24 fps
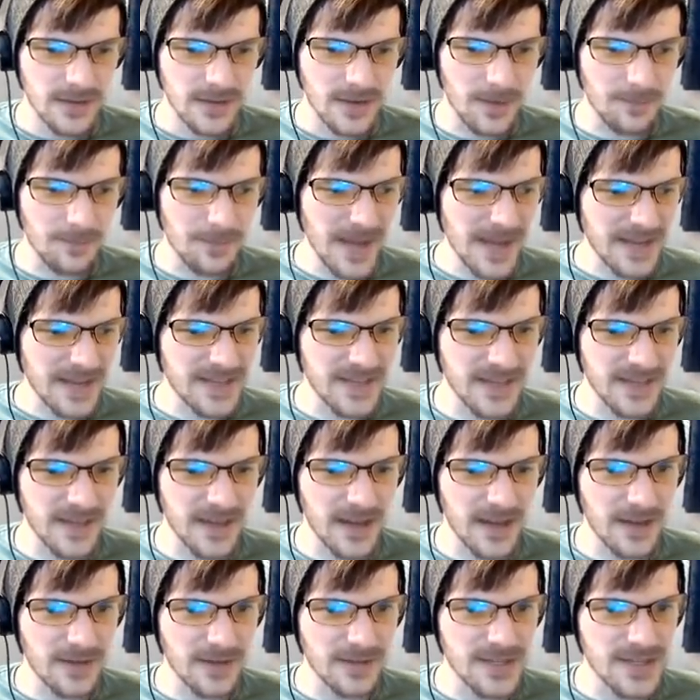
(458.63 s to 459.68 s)
Come back here,
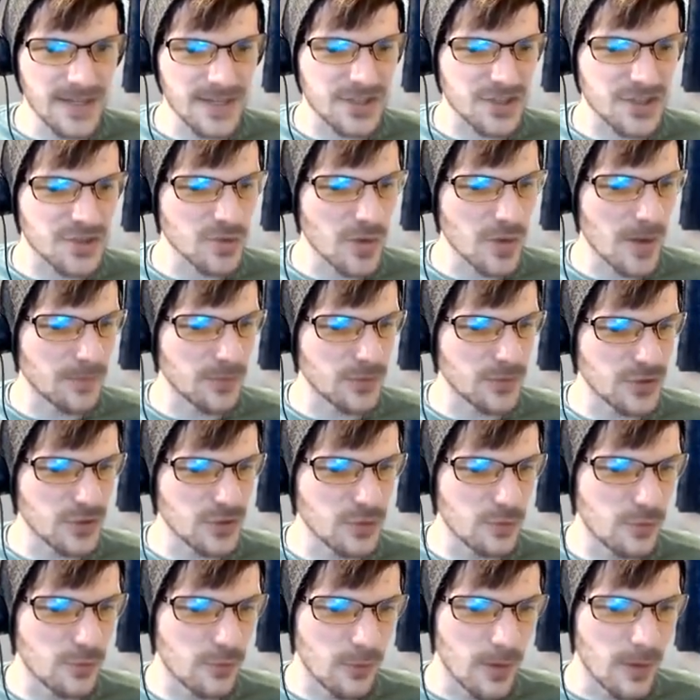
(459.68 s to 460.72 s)
I need to trouble
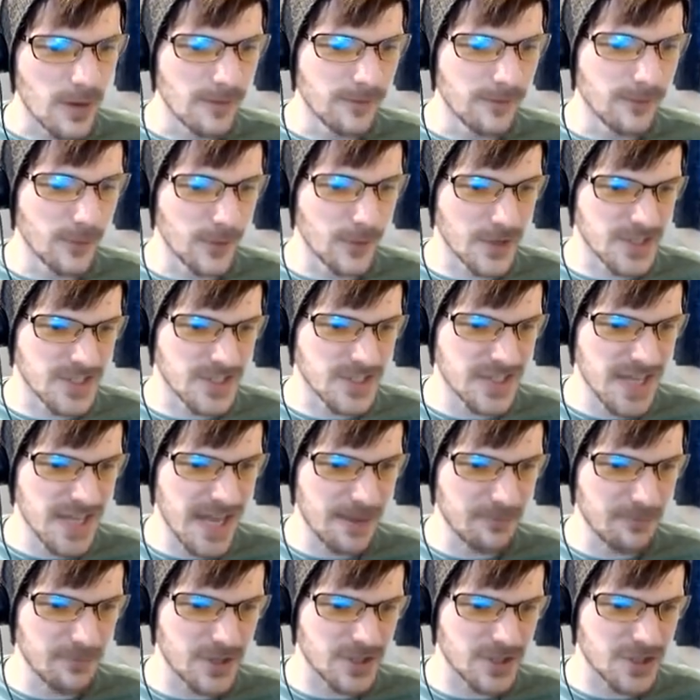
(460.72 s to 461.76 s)
you for a
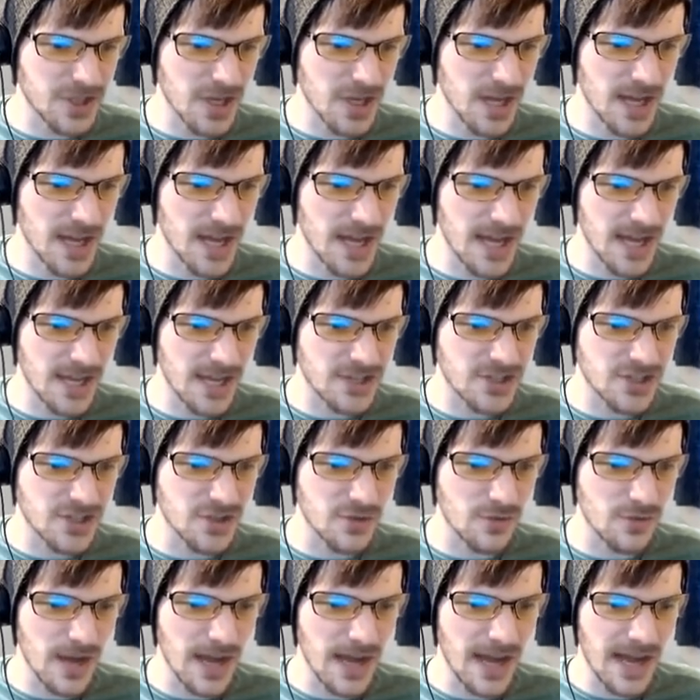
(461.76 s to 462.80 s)
sandwich. Ah, uh,
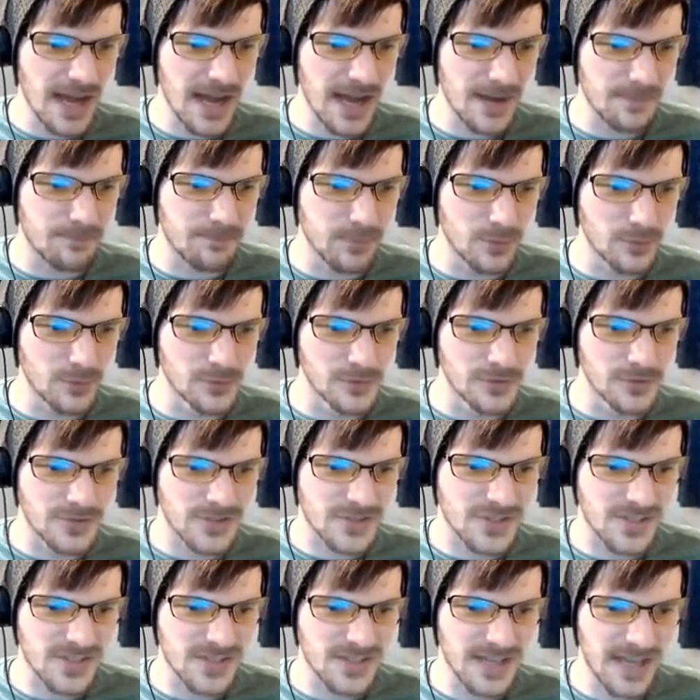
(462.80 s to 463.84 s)
excuse- ah,
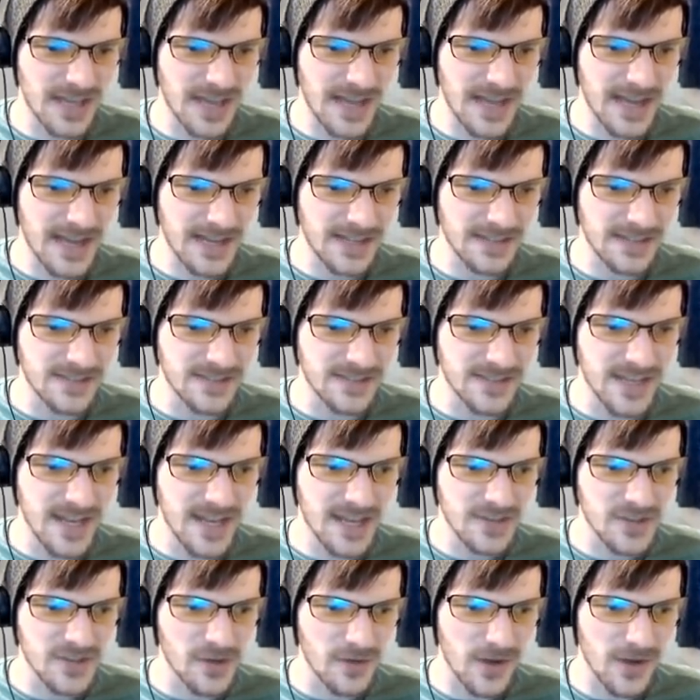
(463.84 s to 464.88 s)
balls. Ah, uh,
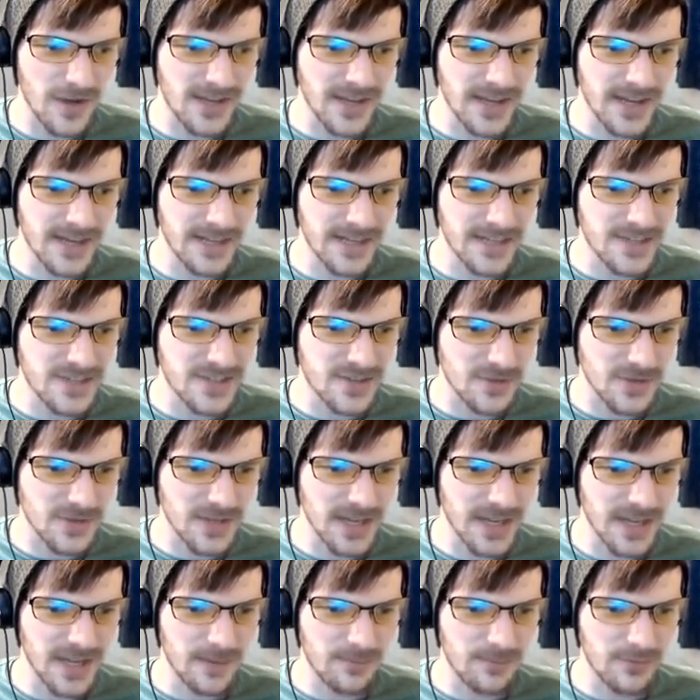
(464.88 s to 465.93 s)
yeah, no, I got it, it's
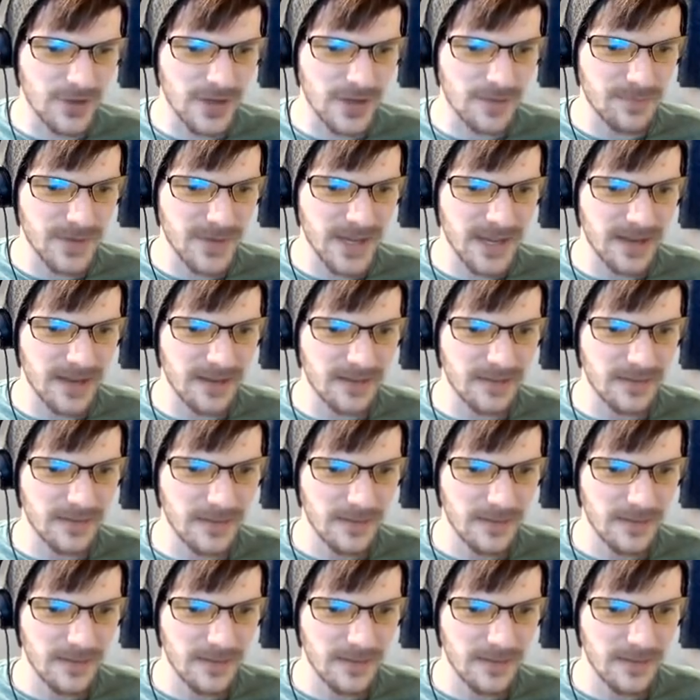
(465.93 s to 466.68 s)
okay, I brought it back.